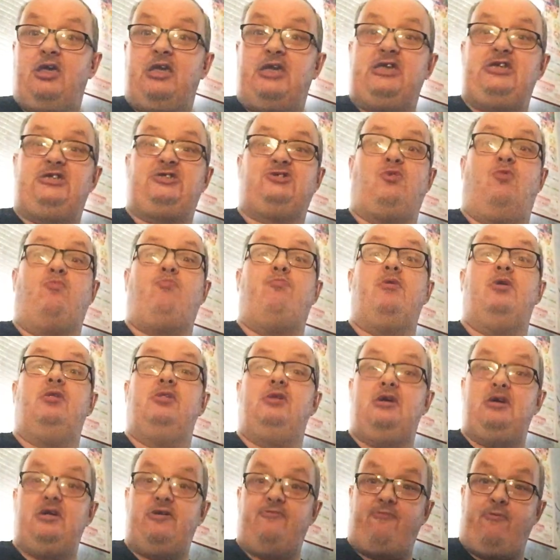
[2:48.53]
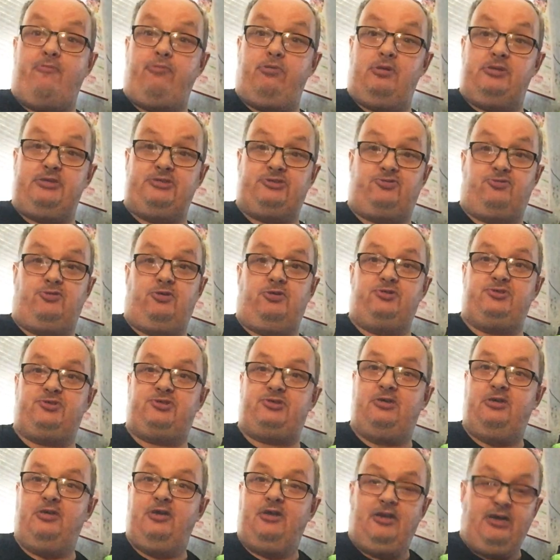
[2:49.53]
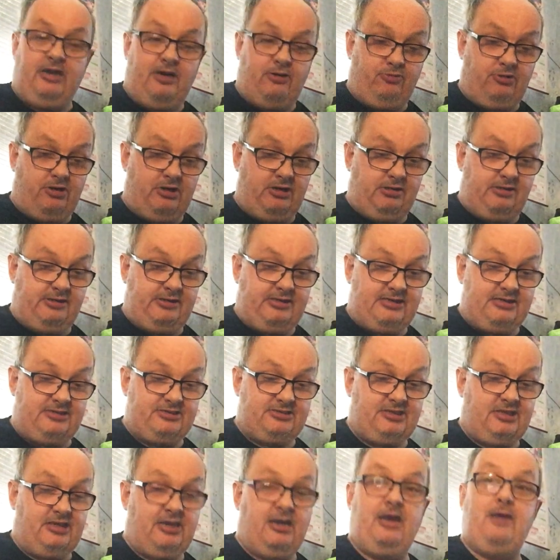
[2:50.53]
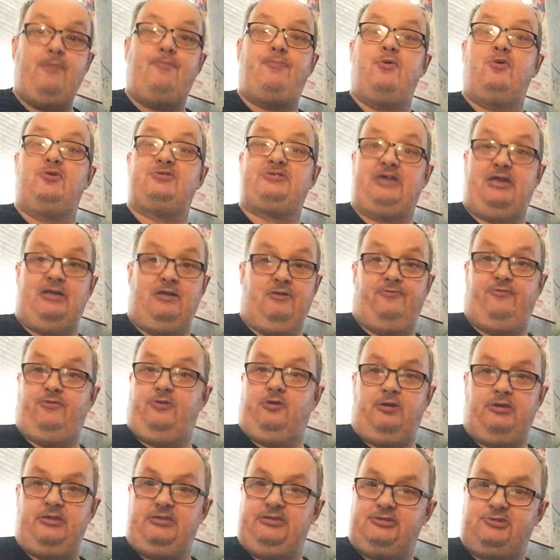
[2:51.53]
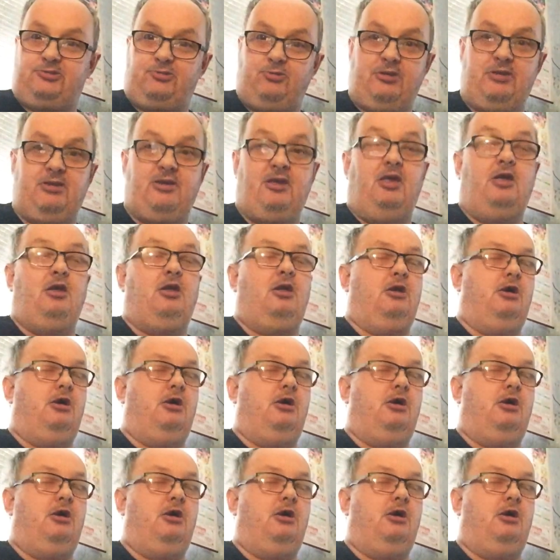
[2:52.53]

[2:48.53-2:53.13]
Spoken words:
He's unbelievable, is Russ. He really is. He puts hell of a lot into it.